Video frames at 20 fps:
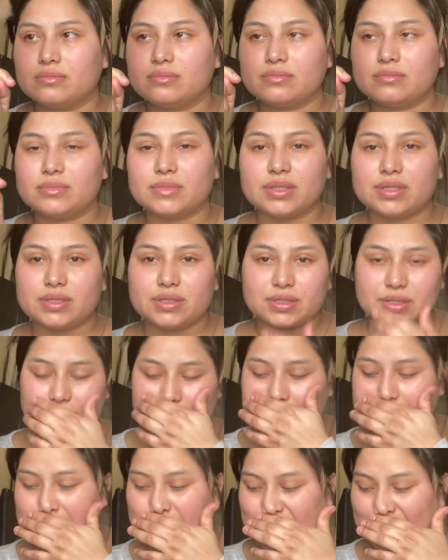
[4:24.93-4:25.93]
This is
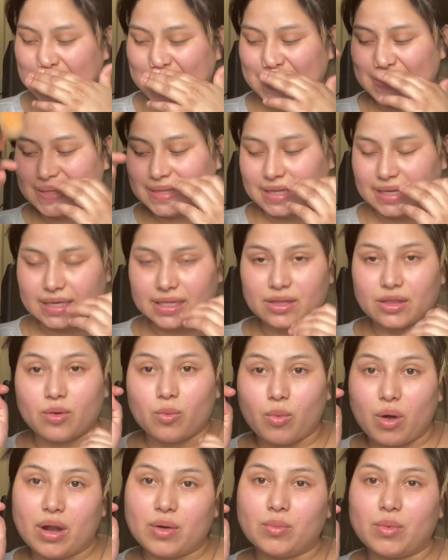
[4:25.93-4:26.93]
just like the
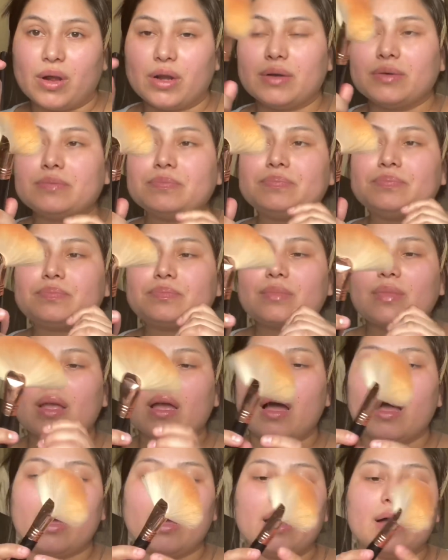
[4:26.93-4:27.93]
one.
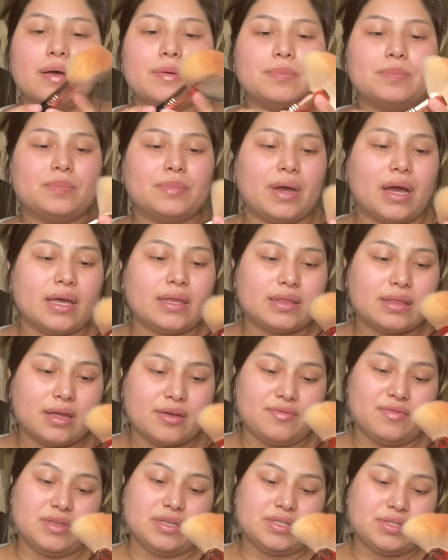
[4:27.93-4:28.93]
I
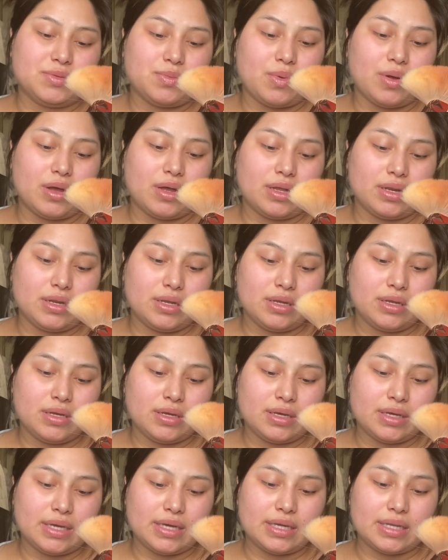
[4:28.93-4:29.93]
love this one.
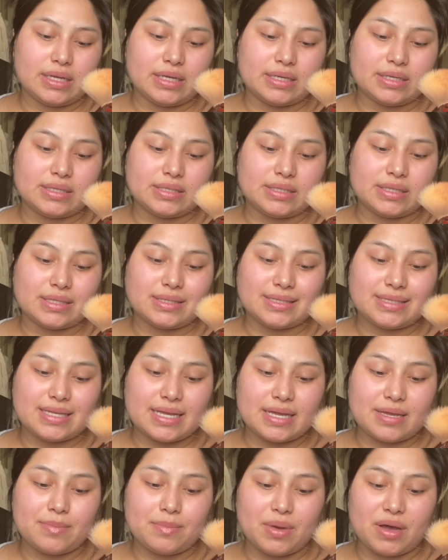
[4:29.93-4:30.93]
It is the
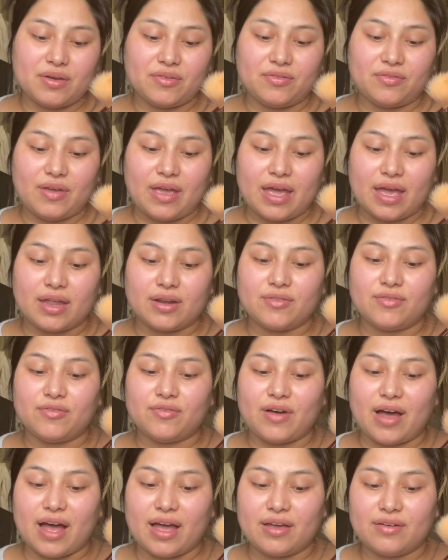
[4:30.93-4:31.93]
Sigma Fan
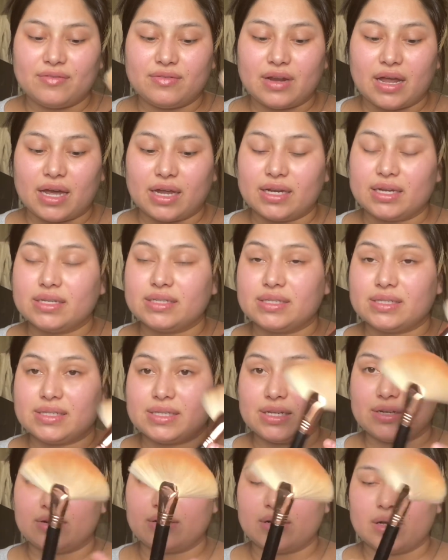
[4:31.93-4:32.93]

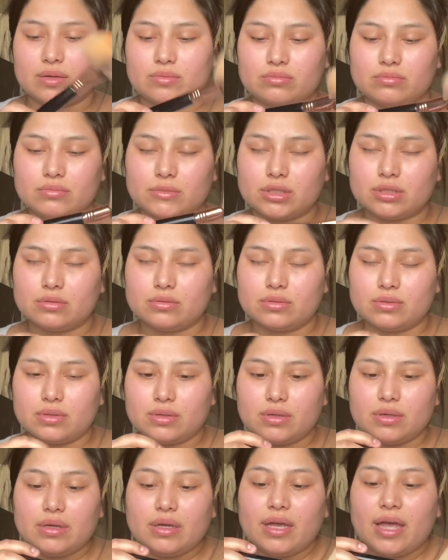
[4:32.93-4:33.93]
590
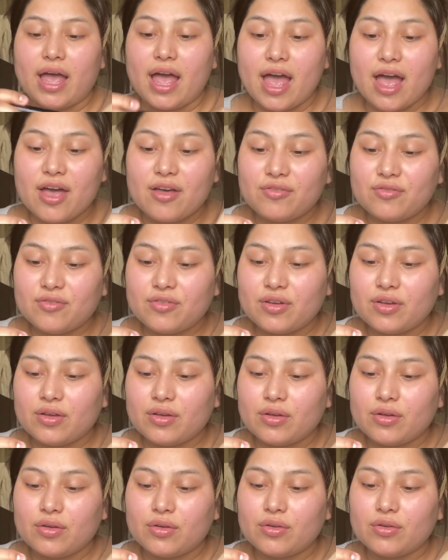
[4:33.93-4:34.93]

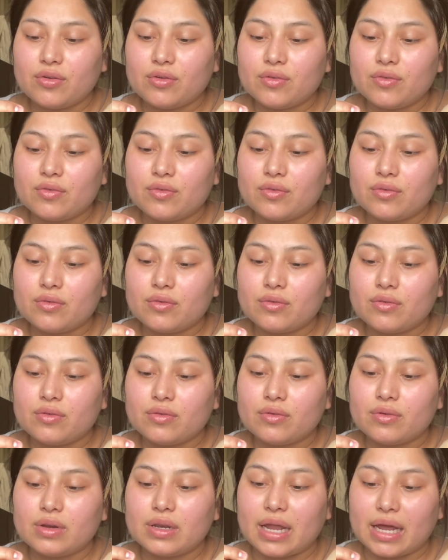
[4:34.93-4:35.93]

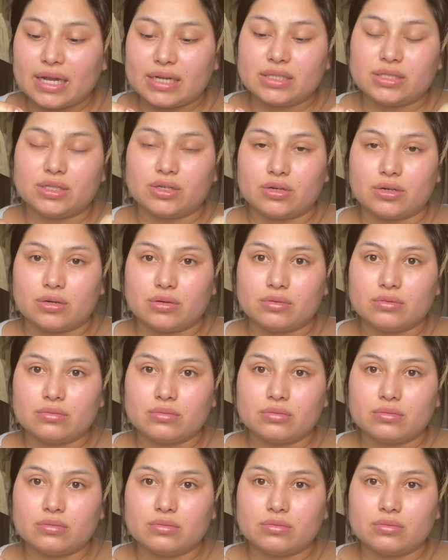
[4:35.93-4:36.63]
F90.